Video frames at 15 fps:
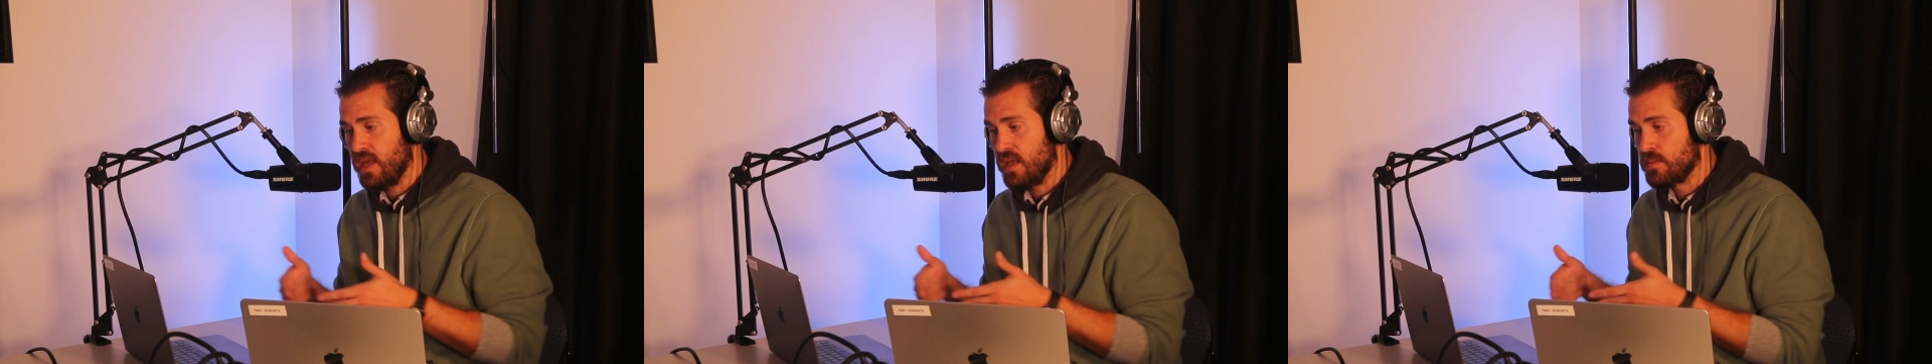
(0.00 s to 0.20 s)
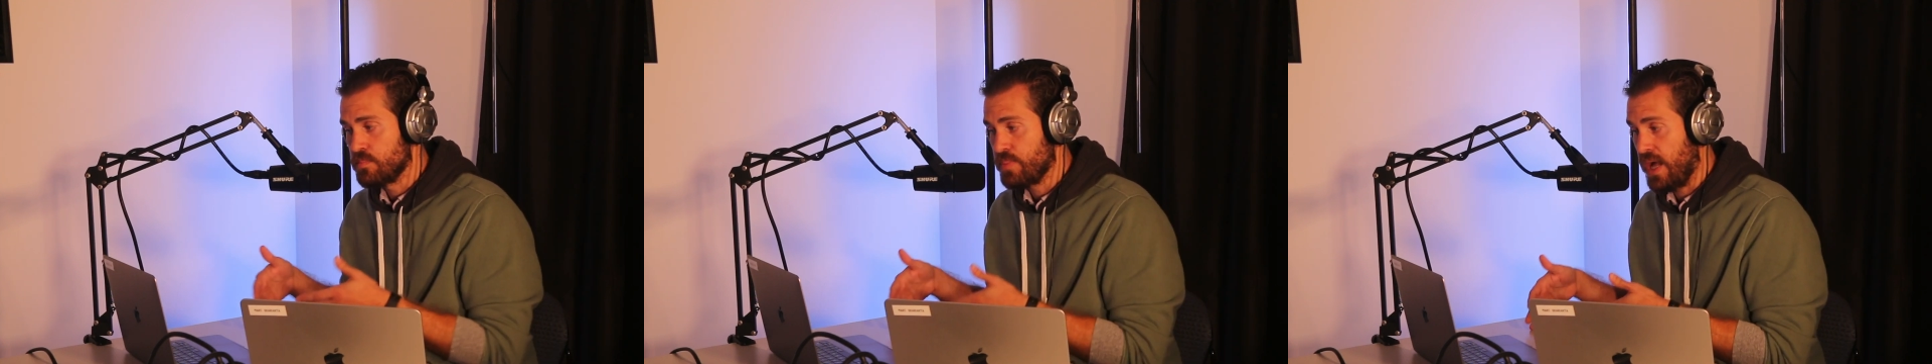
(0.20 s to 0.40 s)

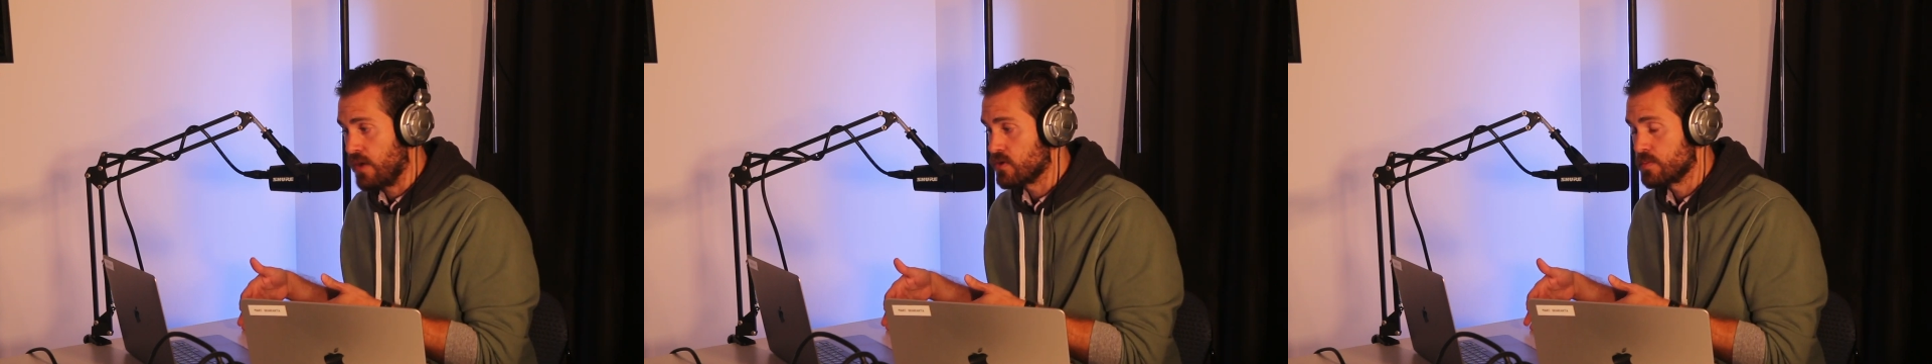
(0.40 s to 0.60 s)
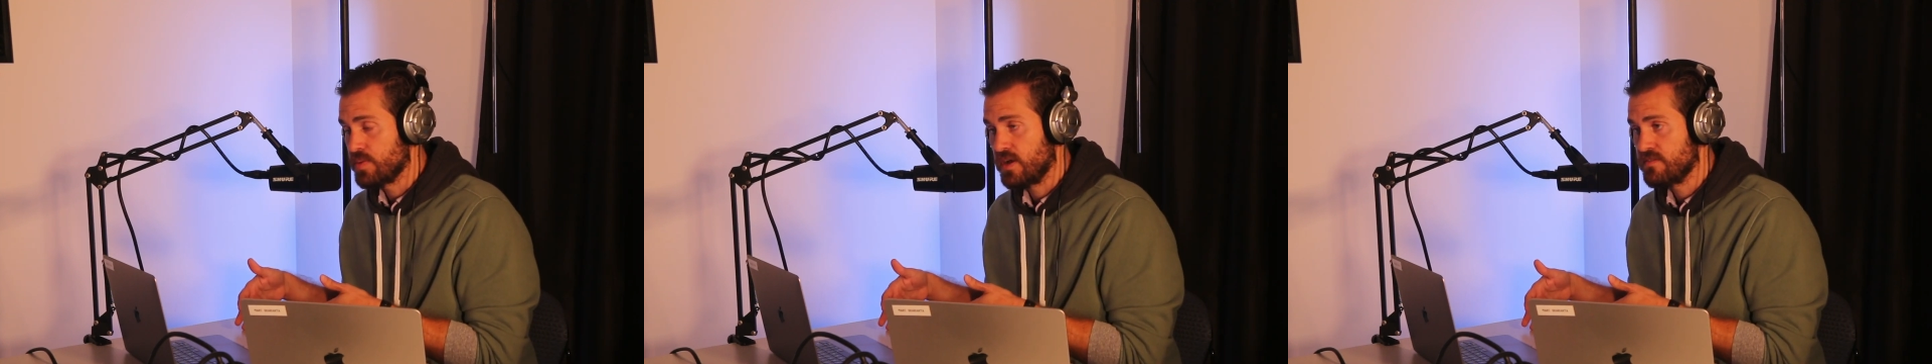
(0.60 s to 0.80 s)
And
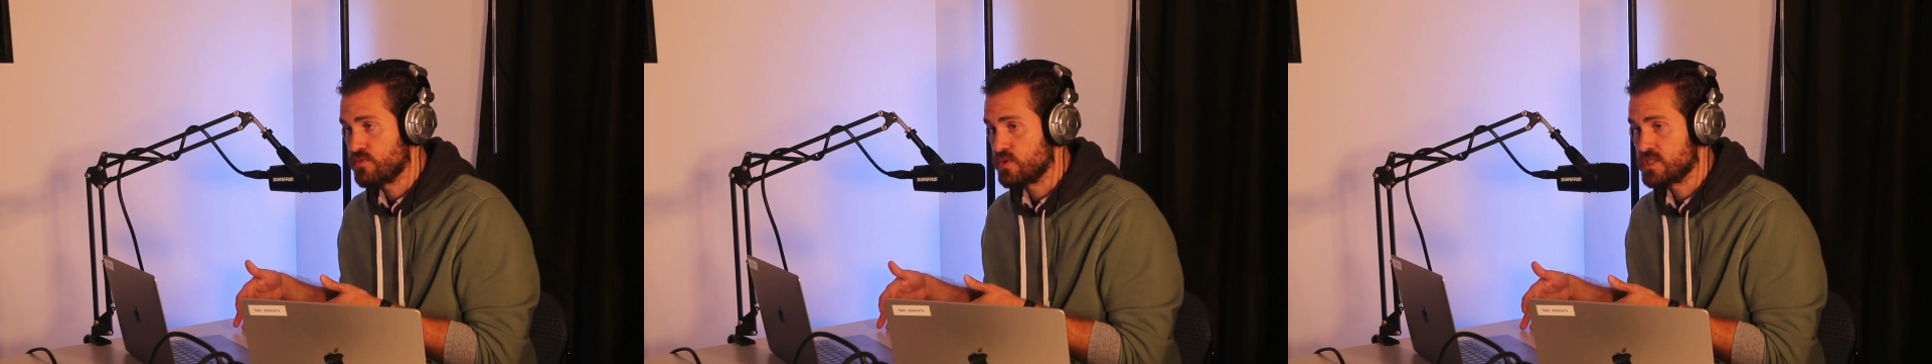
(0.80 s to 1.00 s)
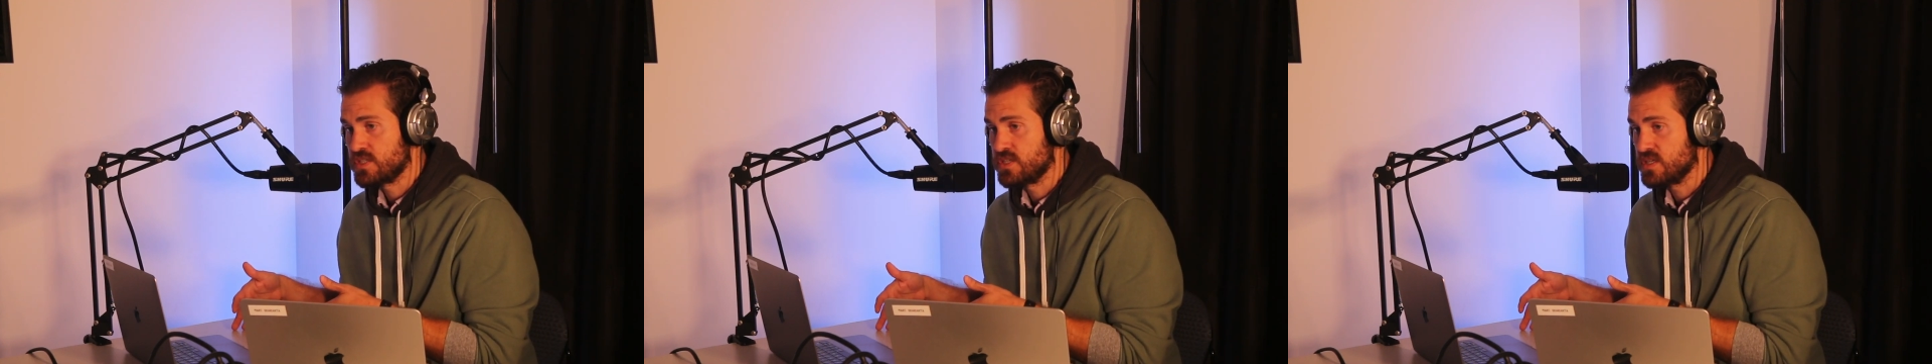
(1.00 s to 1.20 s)
Powder
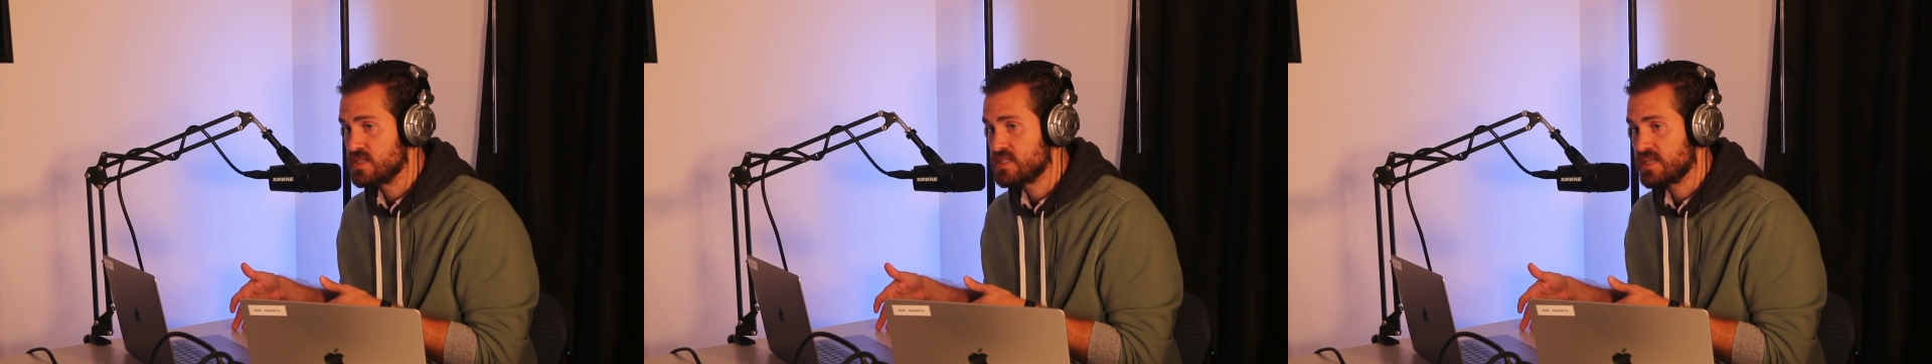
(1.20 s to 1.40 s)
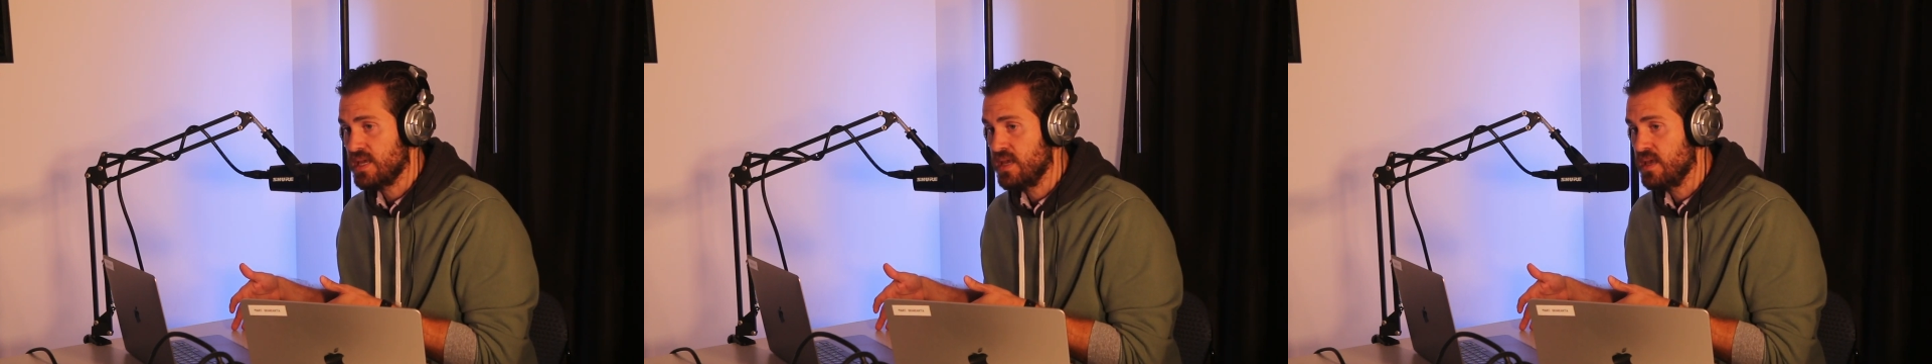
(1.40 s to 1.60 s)
Puff was
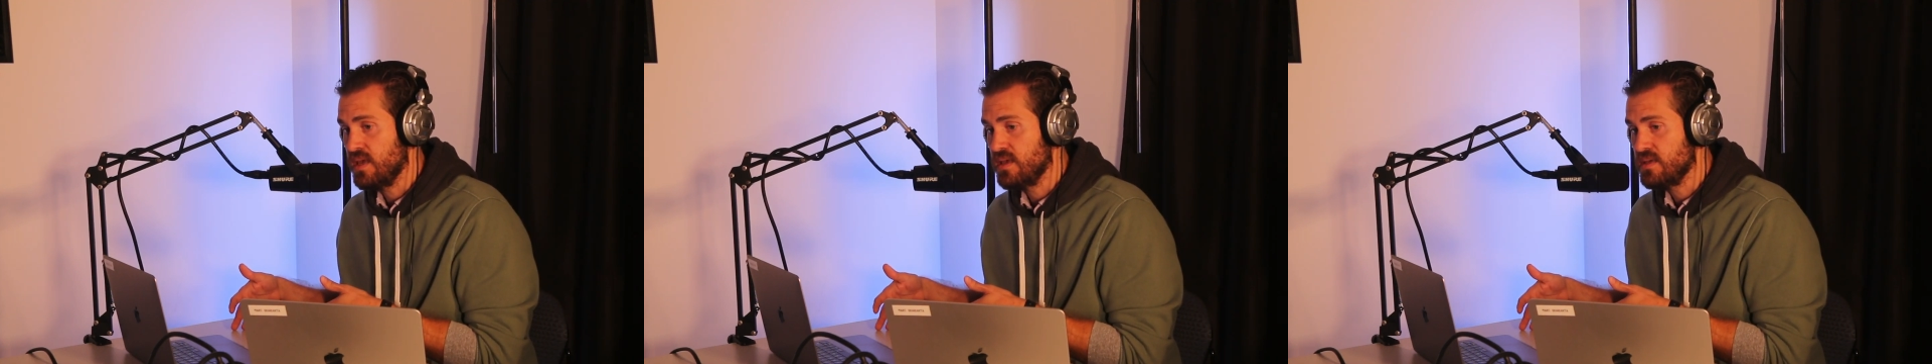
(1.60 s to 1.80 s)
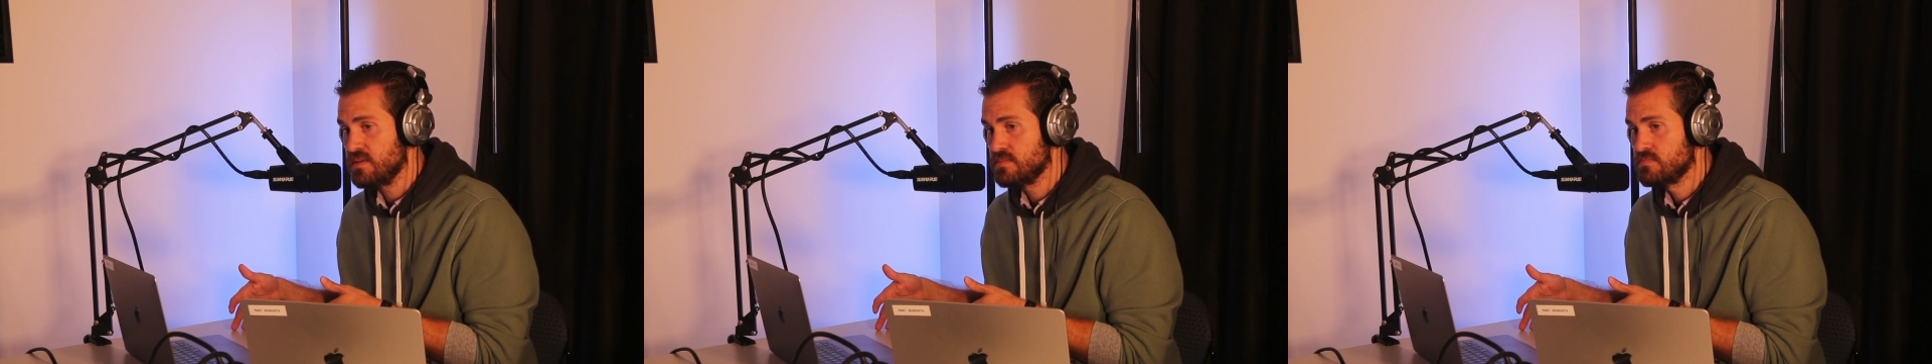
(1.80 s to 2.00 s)
just
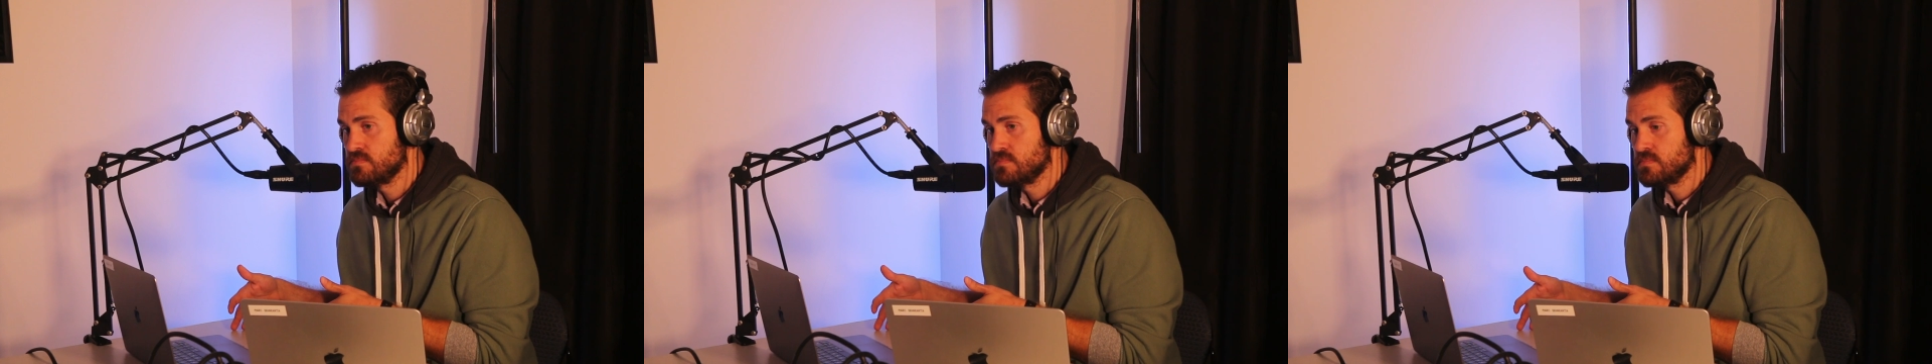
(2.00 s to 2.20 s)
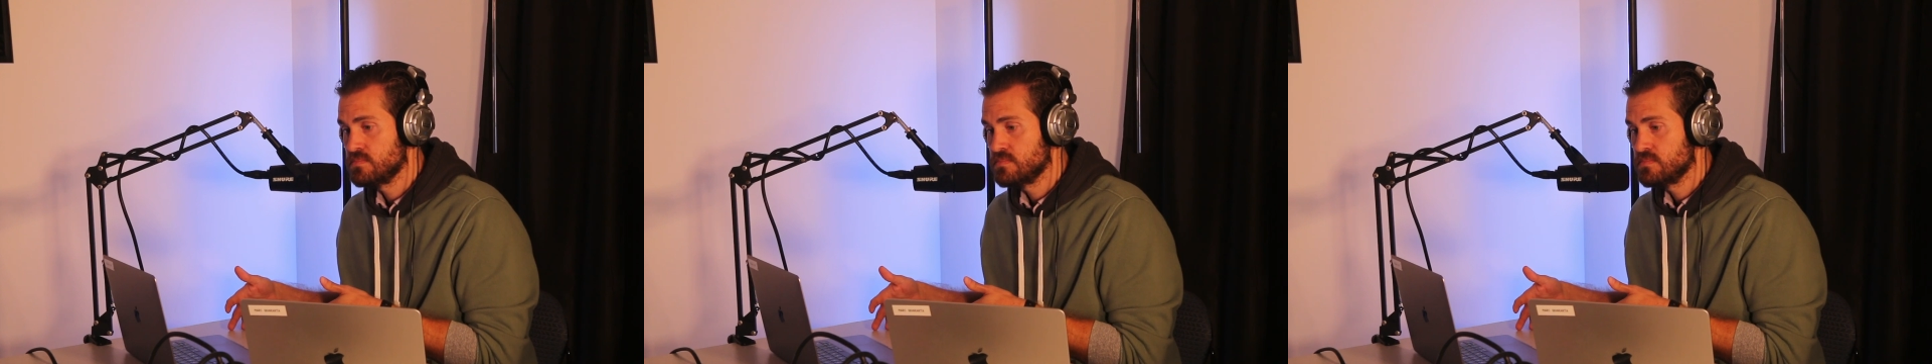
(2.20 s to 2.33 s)
a